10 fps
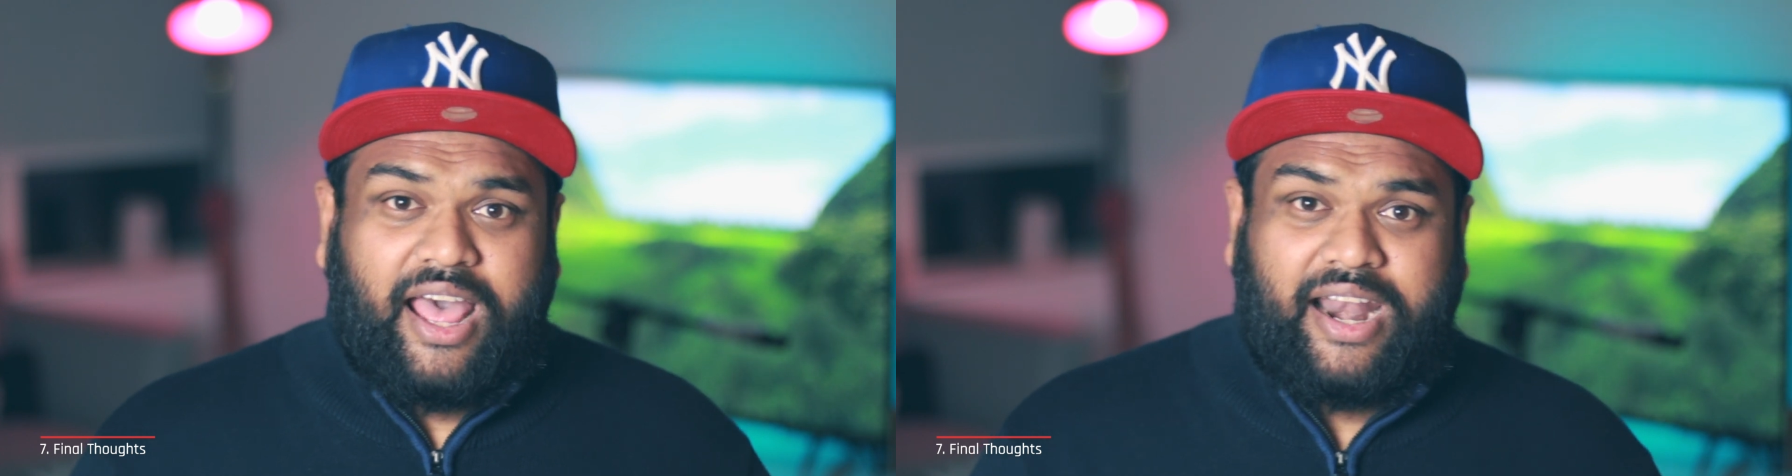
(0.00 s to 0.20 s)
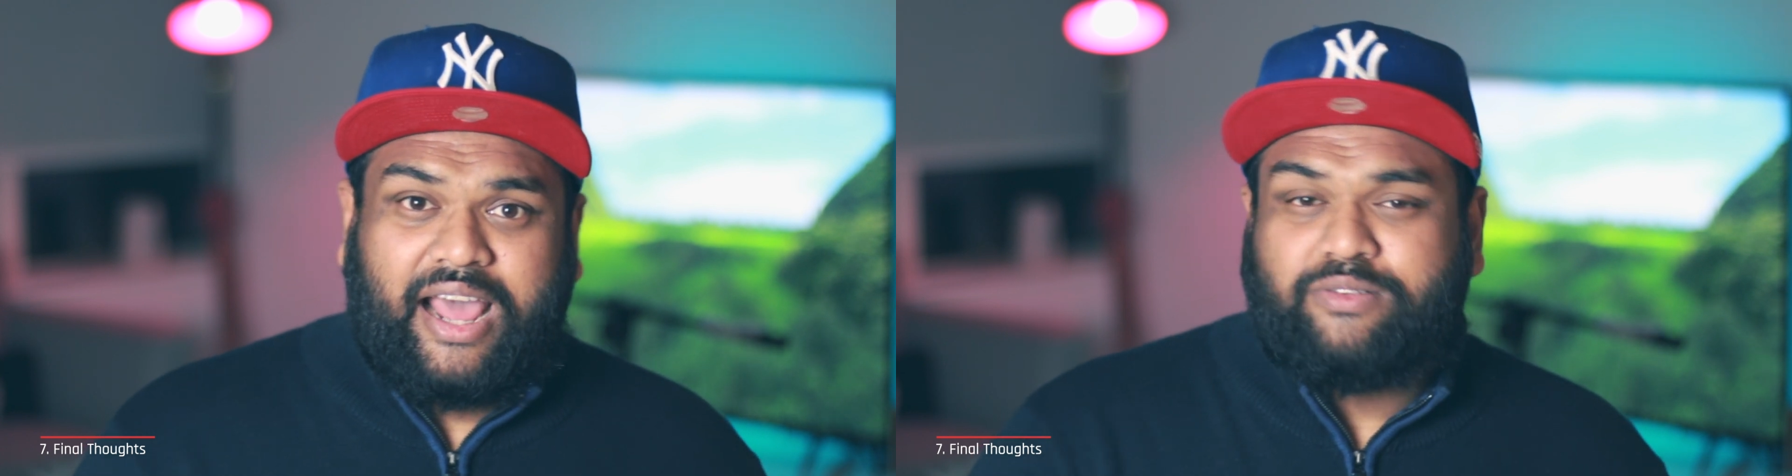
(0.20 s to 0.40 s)

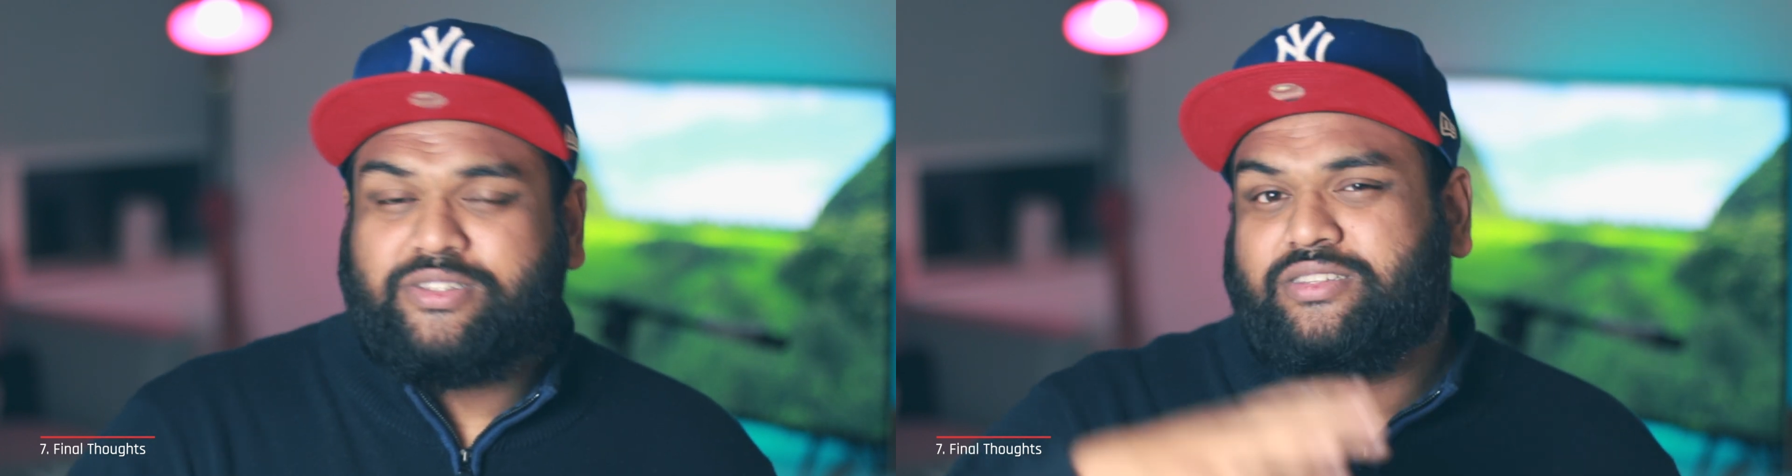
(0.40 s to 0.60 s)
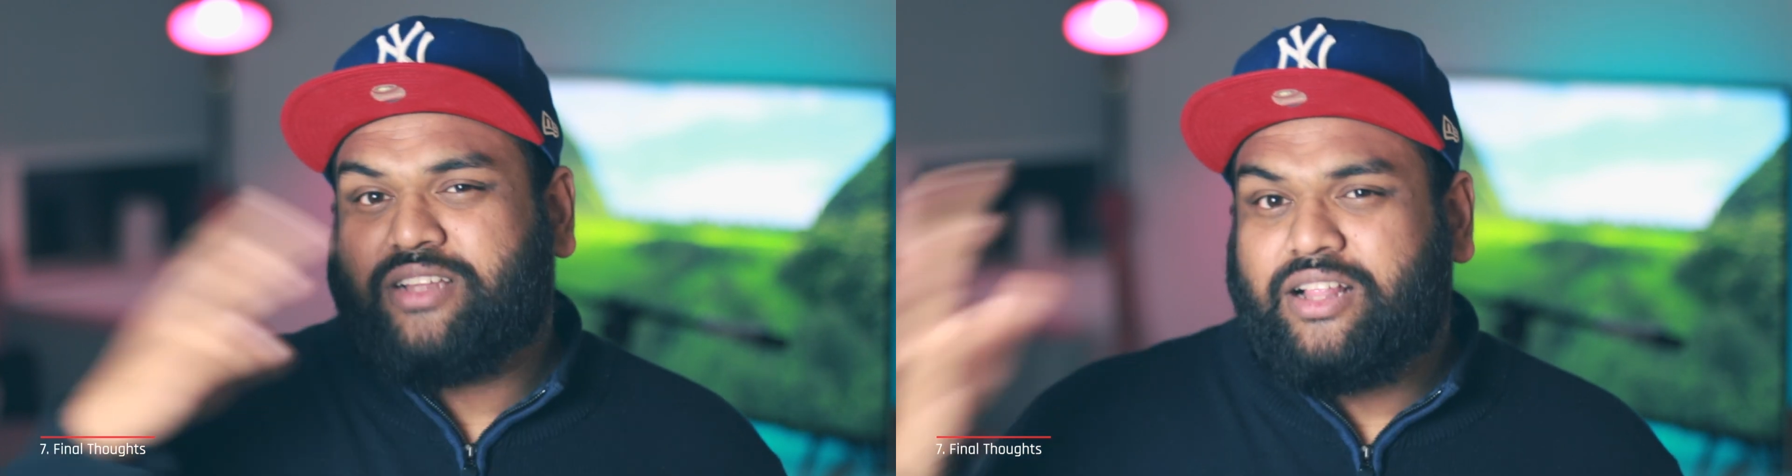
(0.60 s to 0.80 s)
and I'll
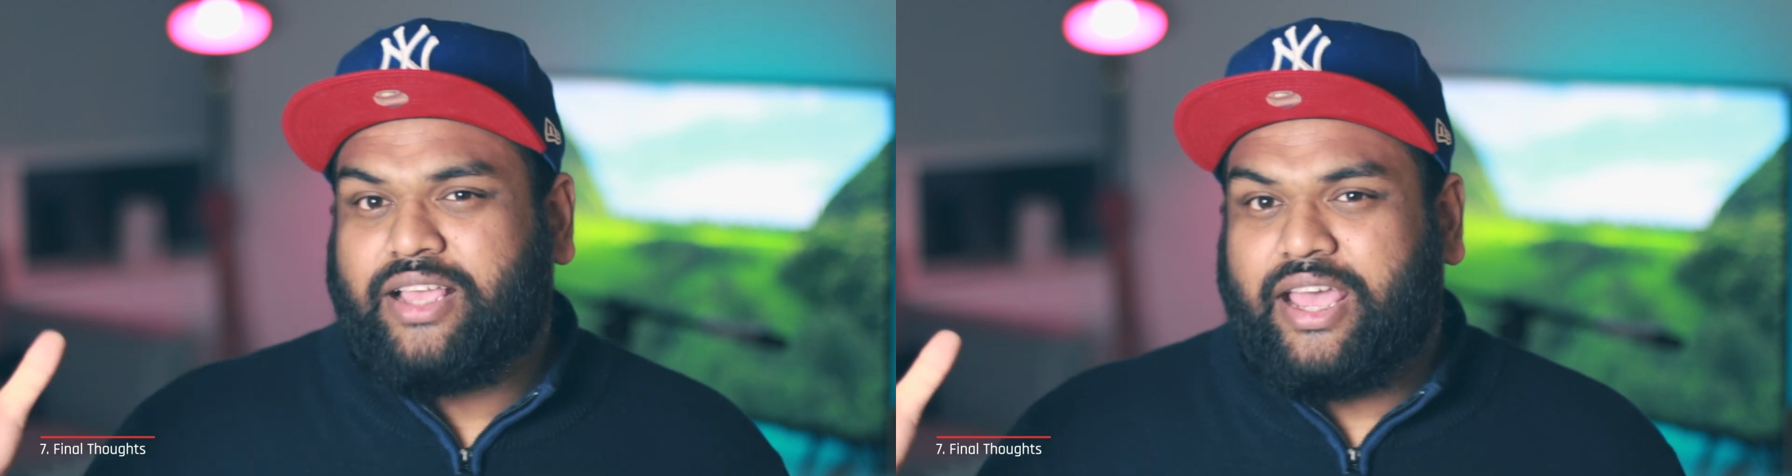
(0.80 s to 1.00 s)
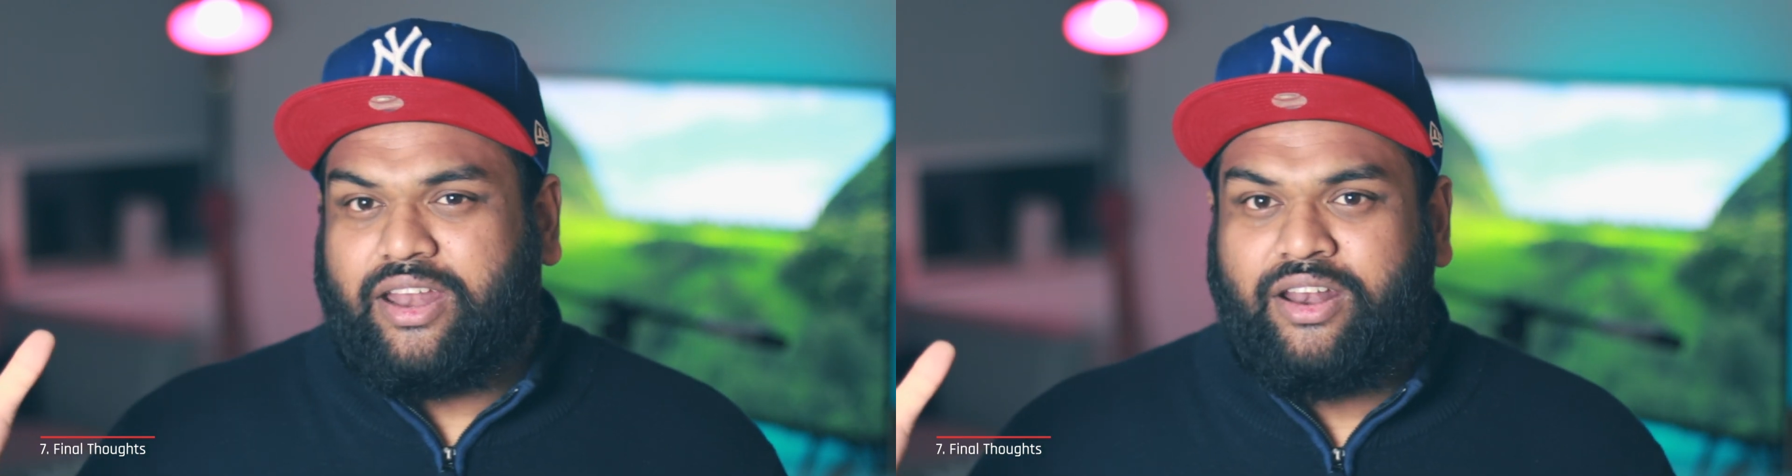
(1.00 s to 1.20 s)
still
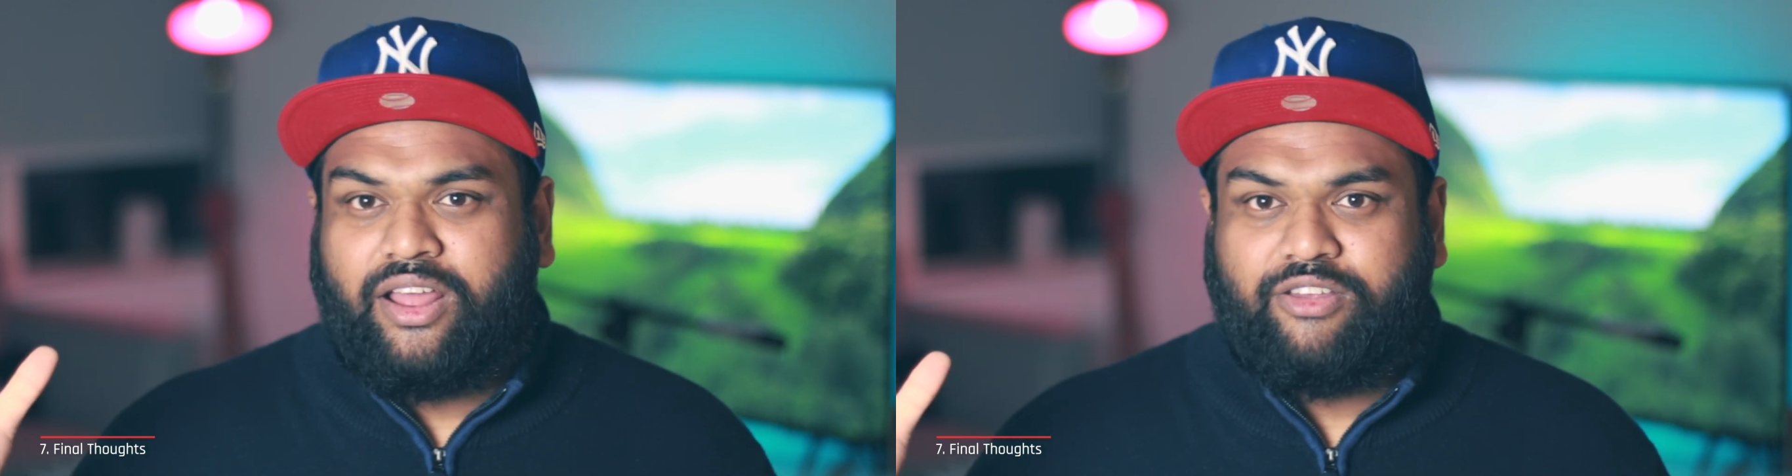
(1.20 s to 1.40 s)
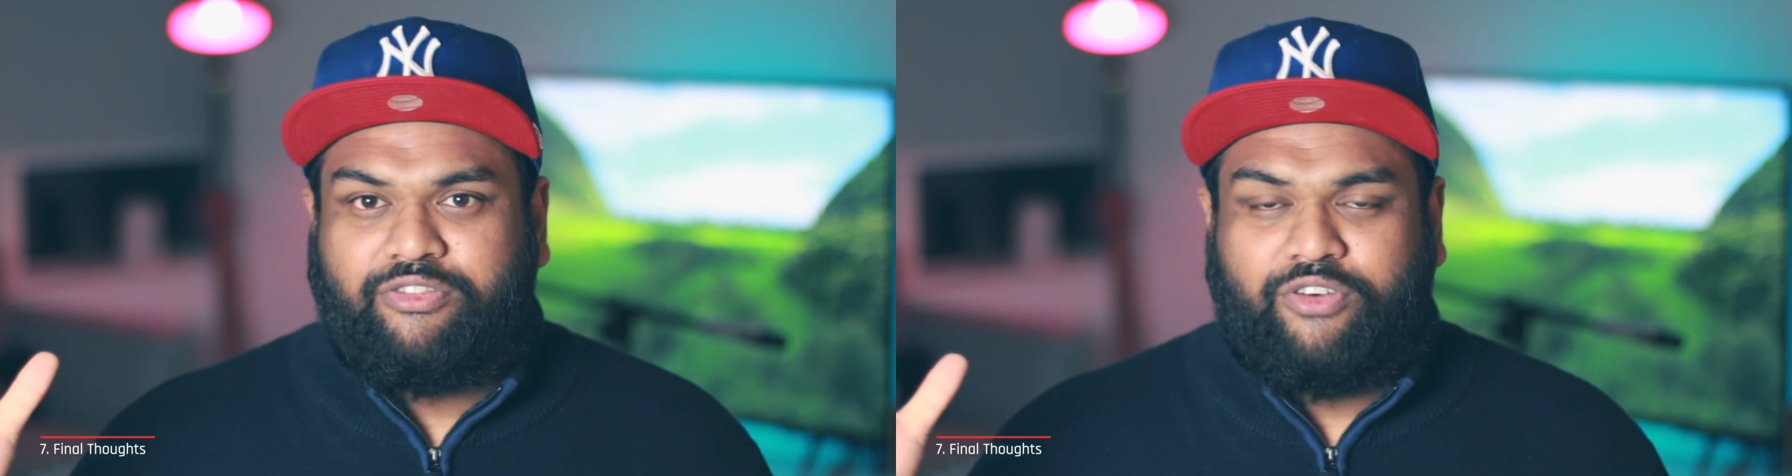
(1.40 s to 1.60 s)
get
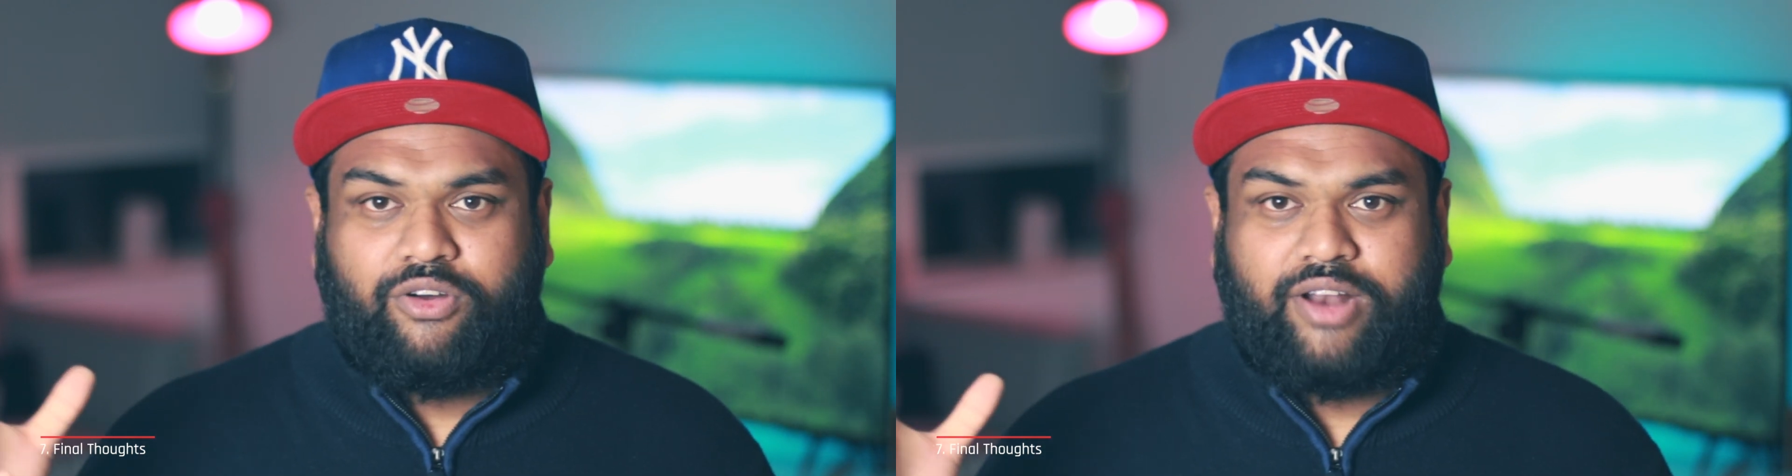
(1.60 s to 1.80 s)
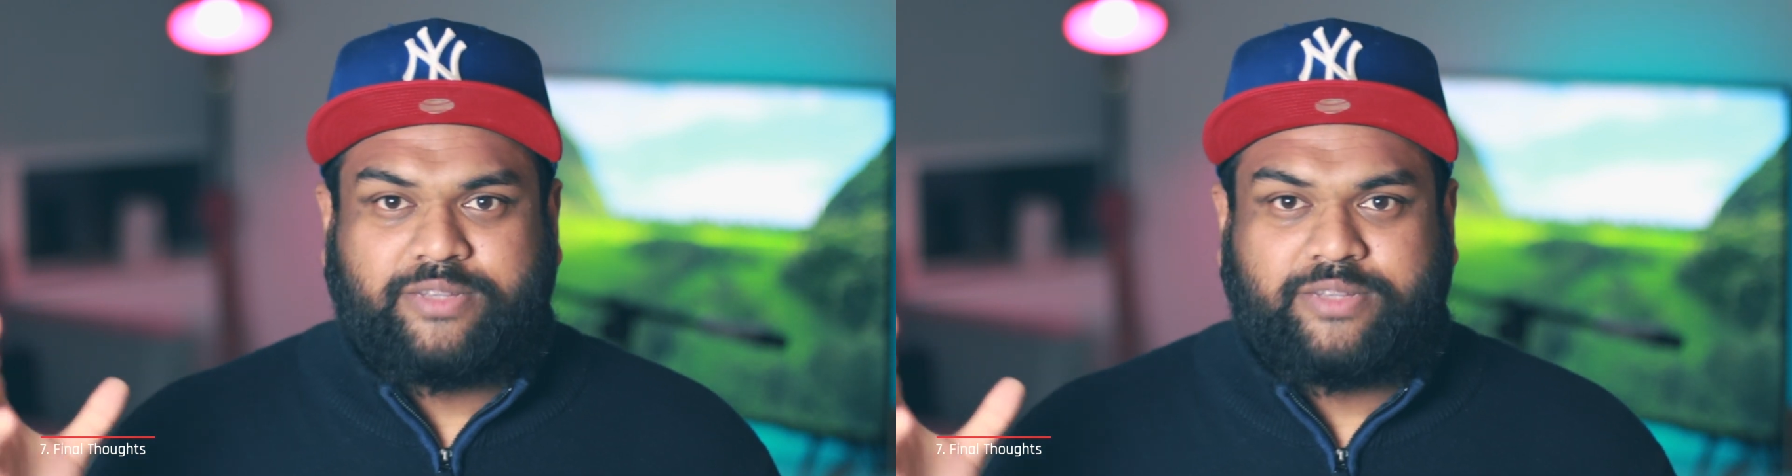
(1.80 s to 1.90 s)
another phone